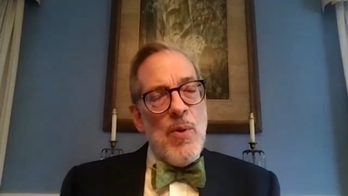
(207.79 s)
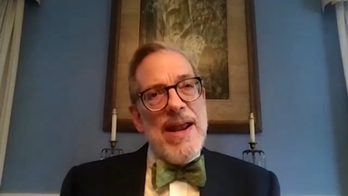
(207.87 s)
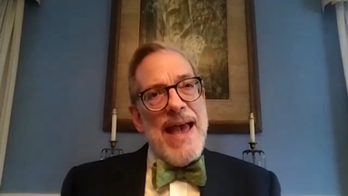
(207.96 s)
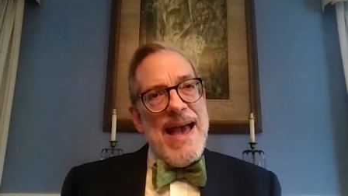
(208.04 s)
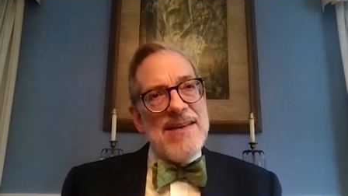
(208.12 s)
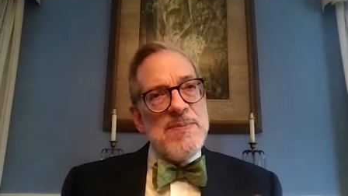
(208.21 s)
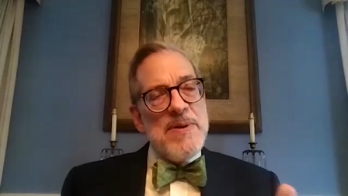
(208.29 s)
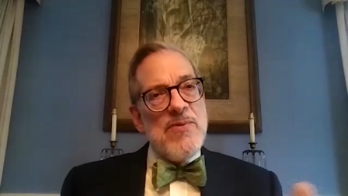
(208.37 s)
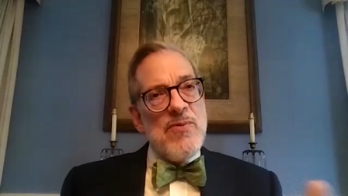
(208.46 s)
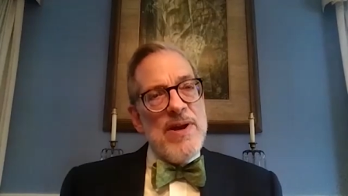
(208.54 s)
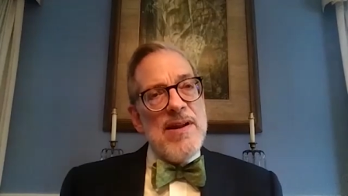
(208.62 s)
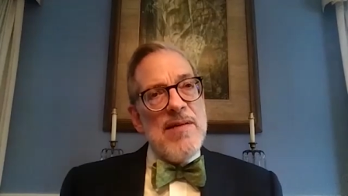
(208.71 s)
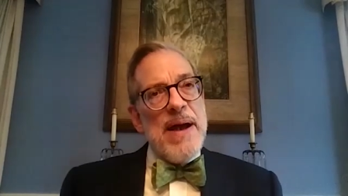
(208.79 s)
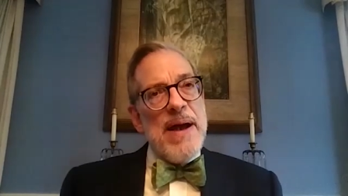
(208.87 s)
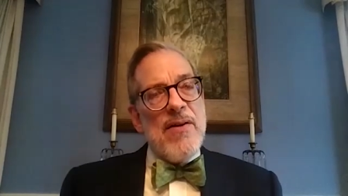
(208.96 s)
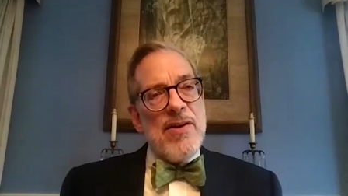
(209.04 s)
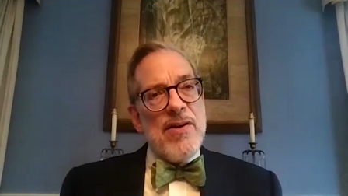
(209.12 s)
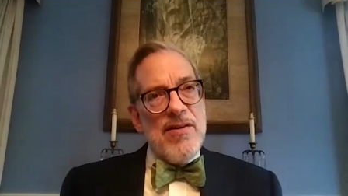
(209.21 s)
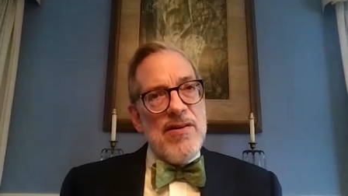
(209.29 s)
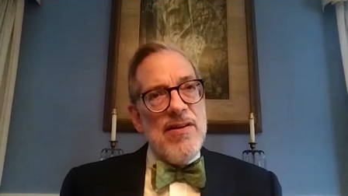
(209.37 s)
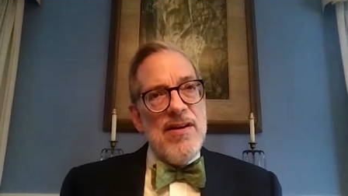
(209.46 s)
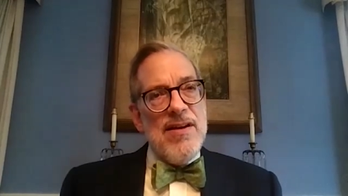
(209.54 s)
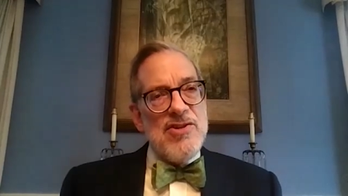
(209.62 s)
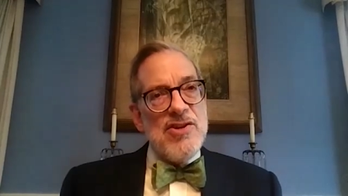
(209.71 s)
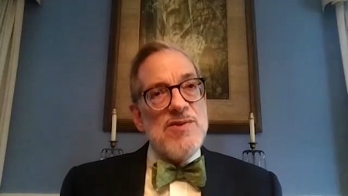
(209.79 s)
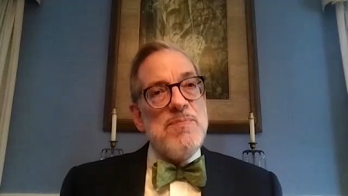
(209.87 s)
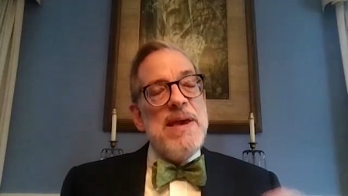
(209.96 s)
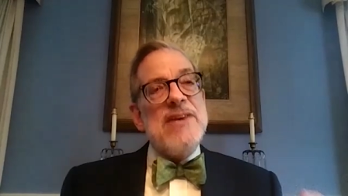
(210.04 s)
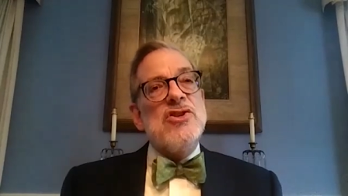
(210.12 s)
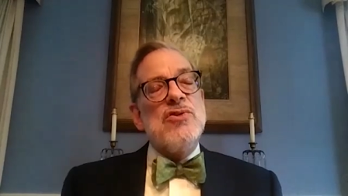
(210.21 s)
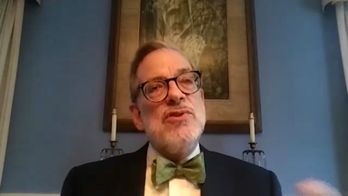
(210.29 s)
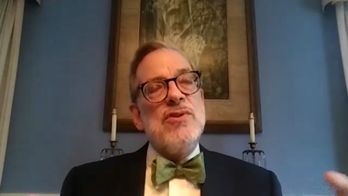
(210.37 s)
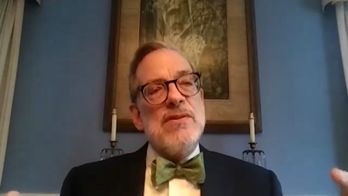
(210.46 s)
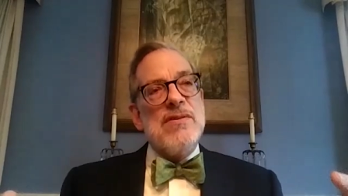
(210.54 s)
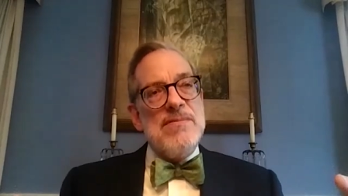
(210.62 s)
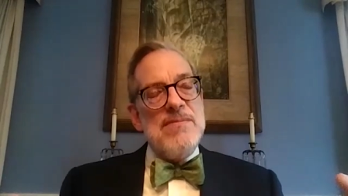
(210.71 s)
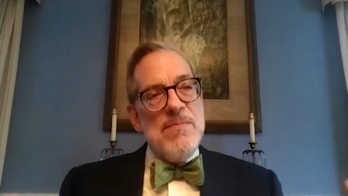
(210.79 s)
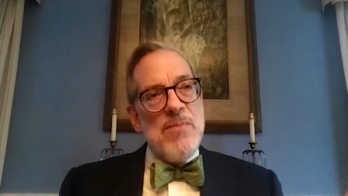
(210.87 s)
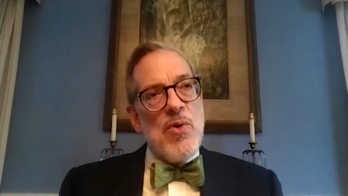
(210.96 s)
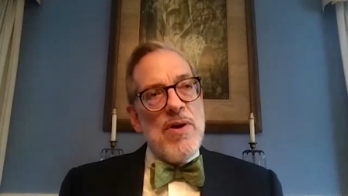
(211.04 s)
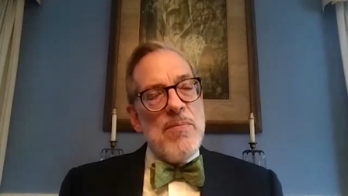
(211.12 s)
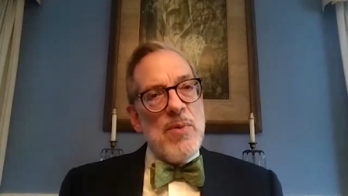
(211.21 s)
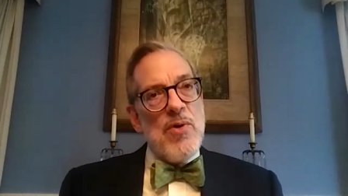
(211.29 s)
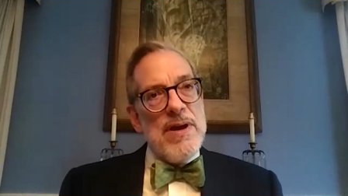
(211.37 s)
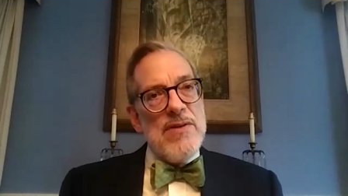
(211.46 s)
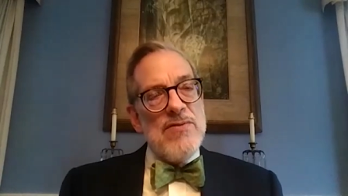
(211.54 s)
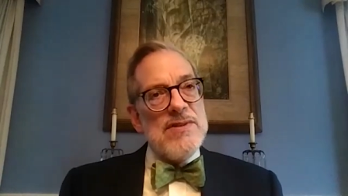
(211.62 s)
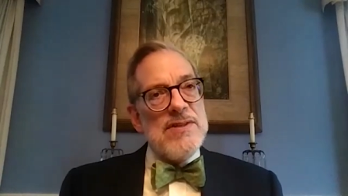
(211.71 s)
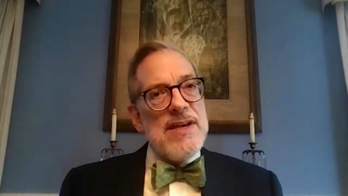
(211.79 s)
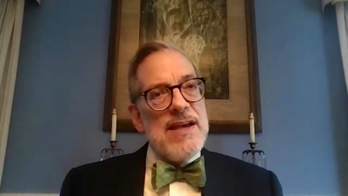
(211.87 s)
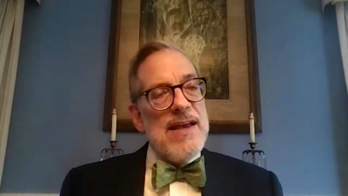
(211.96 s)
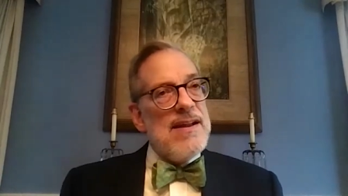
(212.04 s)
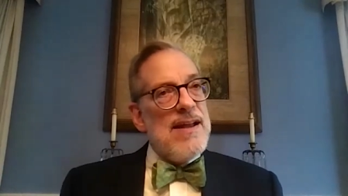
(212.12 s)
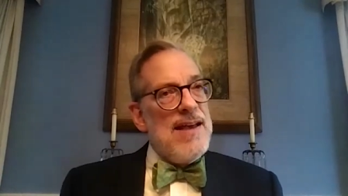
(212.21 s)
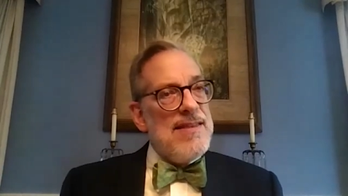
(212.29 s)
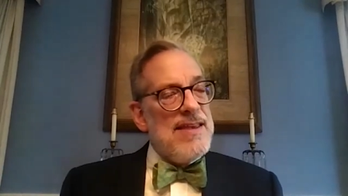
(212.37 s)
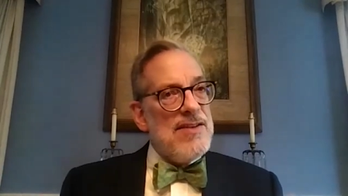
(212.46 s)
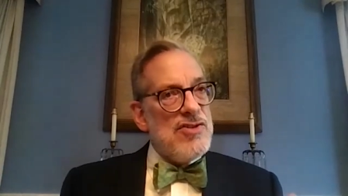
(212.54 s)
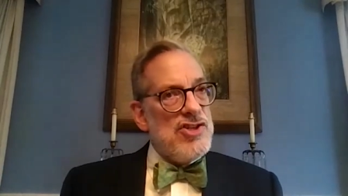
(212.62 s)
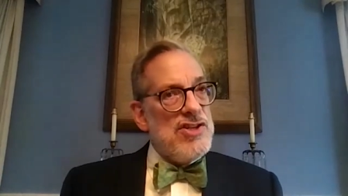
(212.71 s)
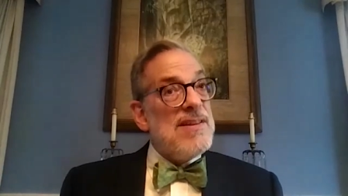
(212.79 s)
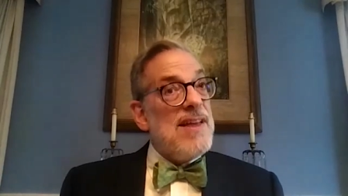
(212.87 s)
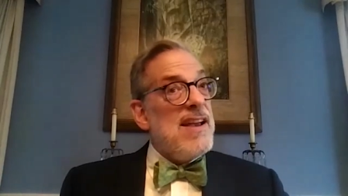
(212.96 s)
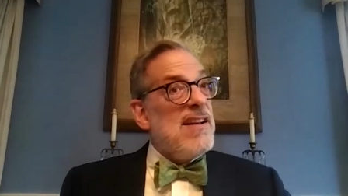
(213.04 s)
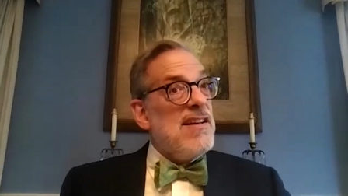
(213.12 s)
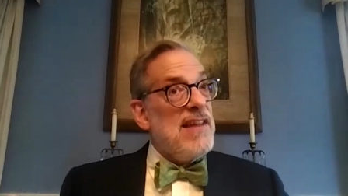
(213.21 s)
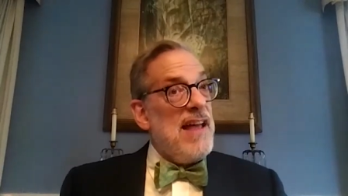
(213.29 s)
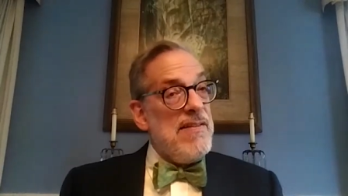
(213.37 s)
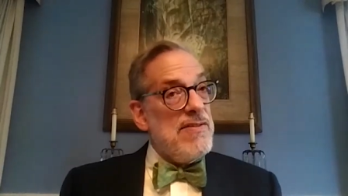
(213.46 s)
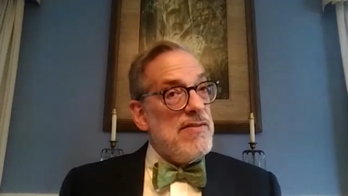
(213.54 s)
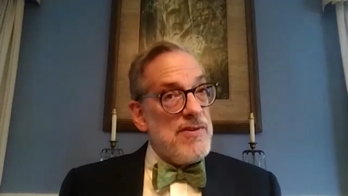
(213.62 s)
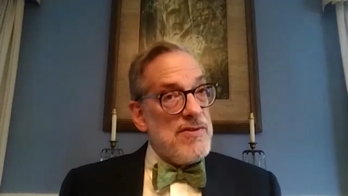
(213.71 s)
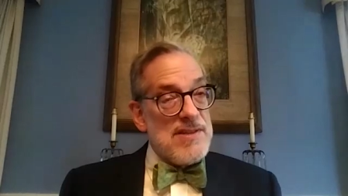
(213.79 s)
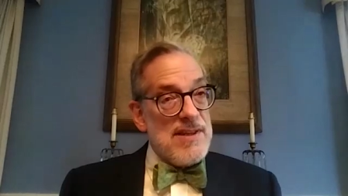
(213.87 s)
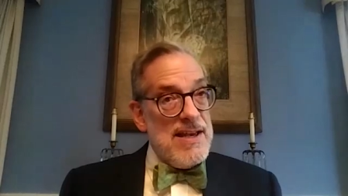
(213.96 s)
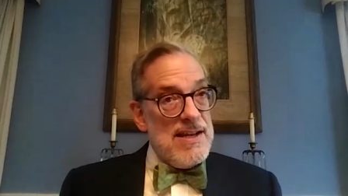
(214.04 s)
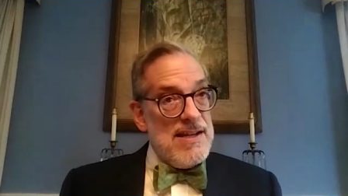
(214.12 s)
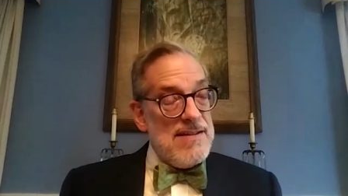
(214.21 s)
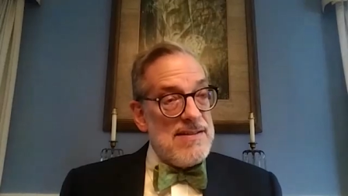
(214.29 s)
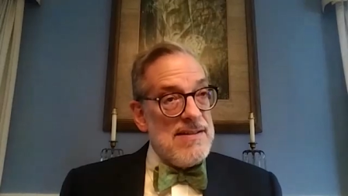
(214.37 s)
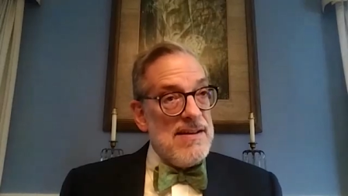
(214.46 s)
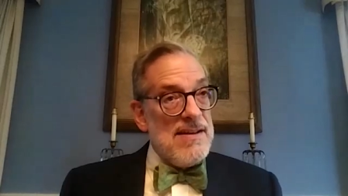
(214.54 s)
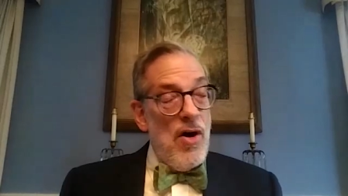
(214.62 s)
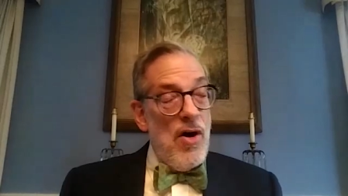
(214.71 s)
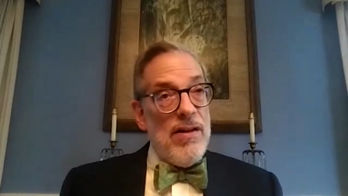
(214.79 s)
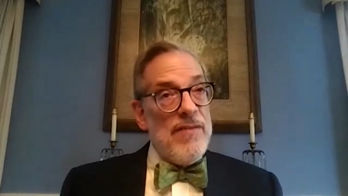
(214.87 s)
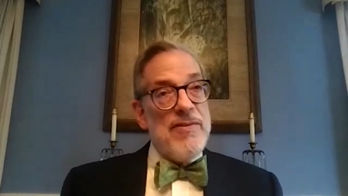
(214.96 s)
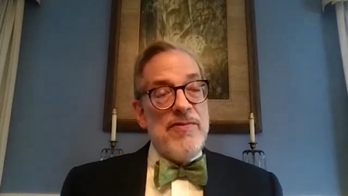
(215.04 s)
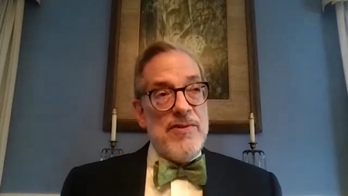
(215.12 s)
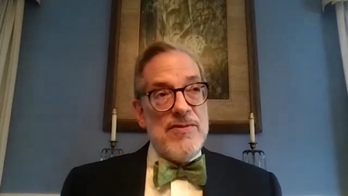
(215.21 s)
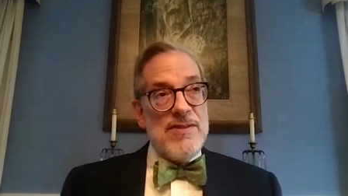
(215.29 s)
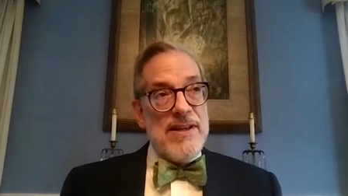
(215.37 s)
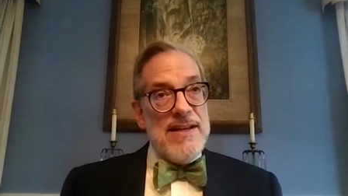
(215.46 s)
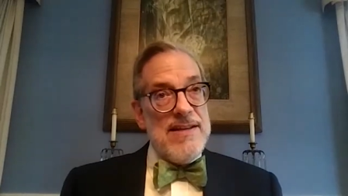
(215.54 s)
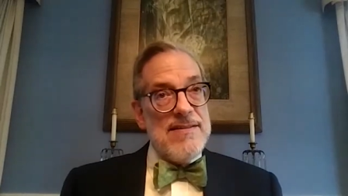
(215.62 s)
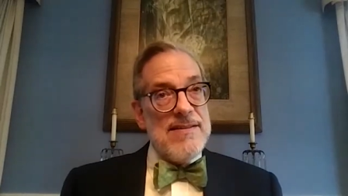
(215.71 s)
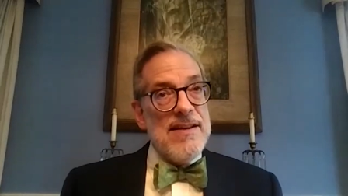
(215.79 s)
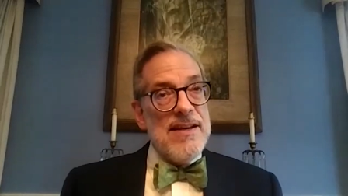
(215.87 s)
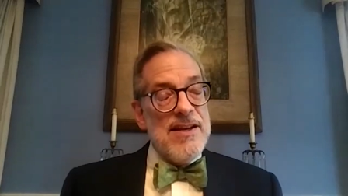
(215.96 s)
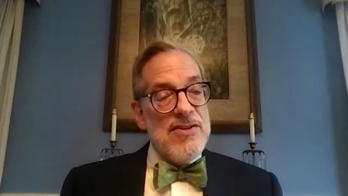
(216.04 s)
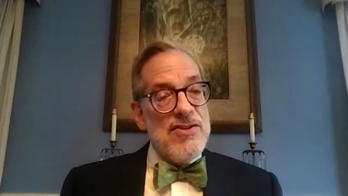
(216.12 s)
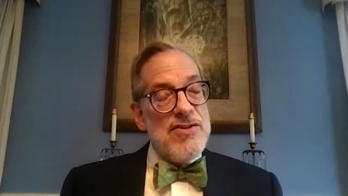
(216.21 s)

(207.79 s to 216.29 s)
What has been written about her just makes her look more and more interesting, and I think she, like a lot of the first ladies, all of the first ladies,